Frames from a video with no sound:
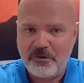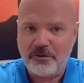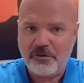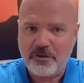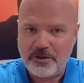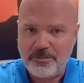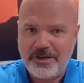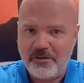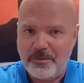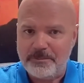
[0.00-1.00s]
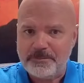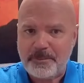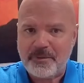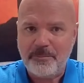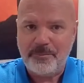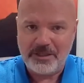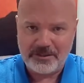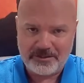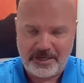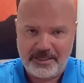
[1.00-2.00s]
So there's going to be some
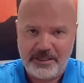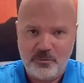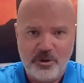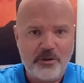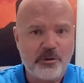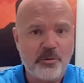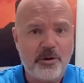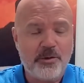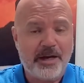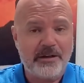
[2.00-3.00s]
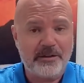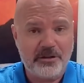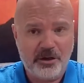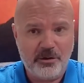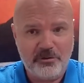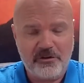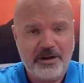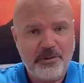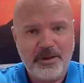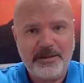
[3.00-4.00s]
belt tightening with or without DOGE. And
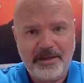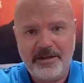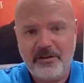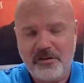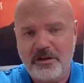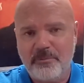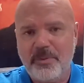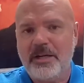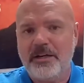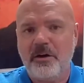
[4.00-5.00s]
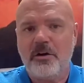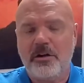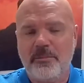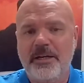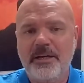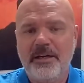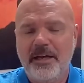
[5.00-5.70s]
I think that is a compelling argument.